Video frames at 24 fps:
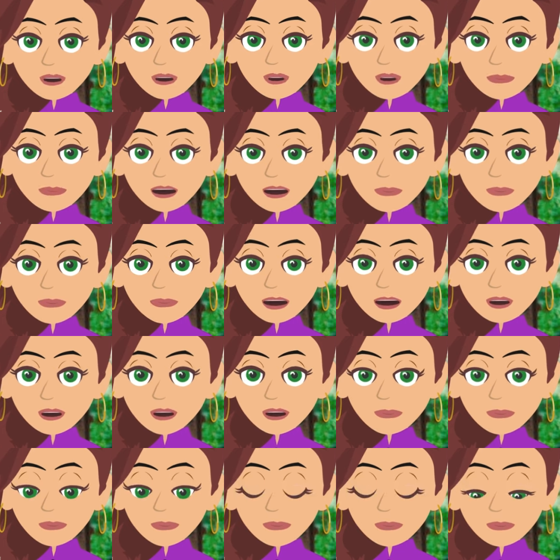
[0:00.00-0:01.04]
what she
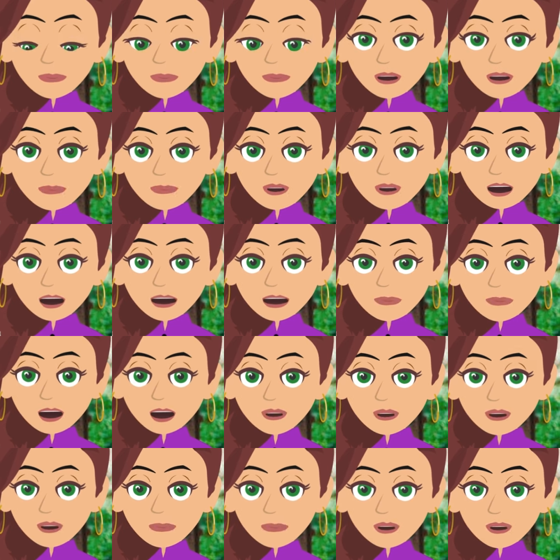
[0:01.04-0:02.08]
saw. She
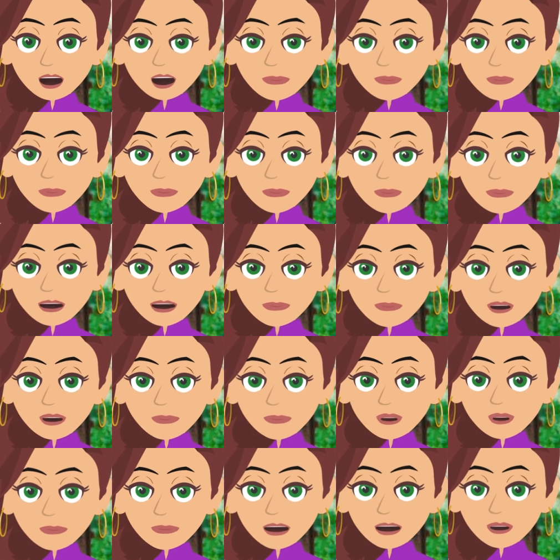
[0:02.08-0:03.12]
calibrated to what she saw that
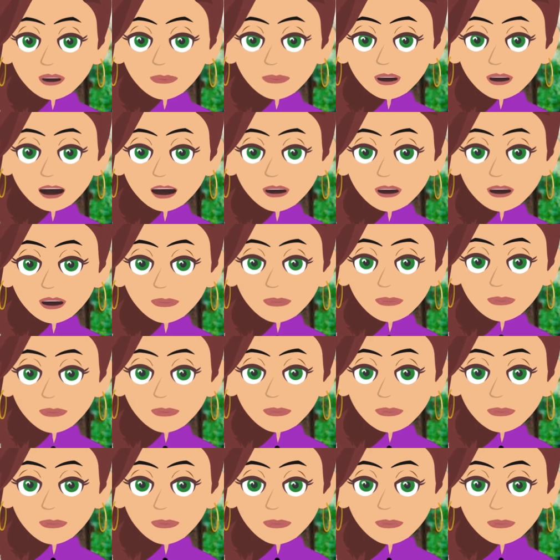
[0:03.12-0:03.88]
she didn't like,